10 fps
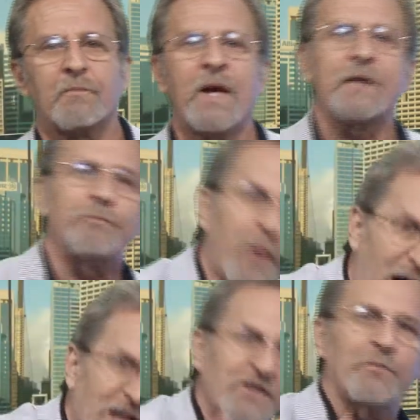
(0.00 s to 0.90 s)
Made
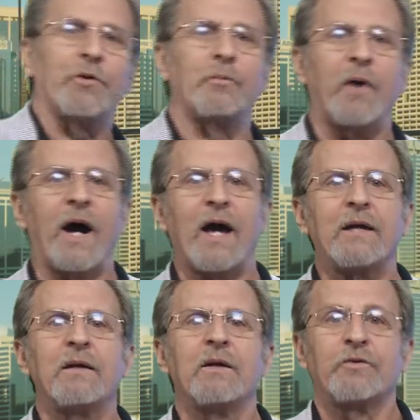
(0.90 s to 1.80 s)
possible
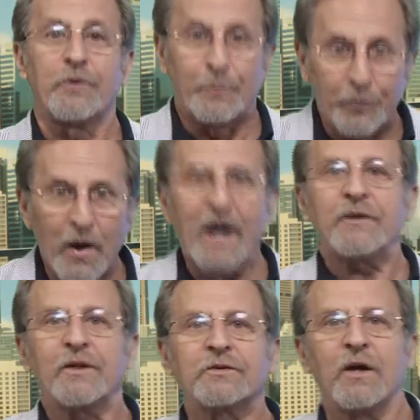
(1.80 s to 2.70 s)
by the
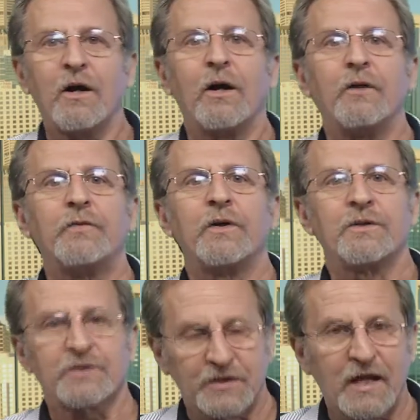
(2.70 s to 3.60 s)
product of
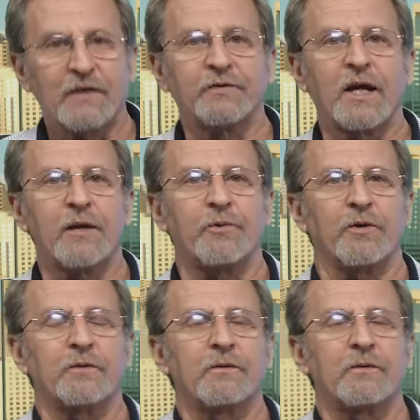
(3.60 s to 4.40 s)
slave labor.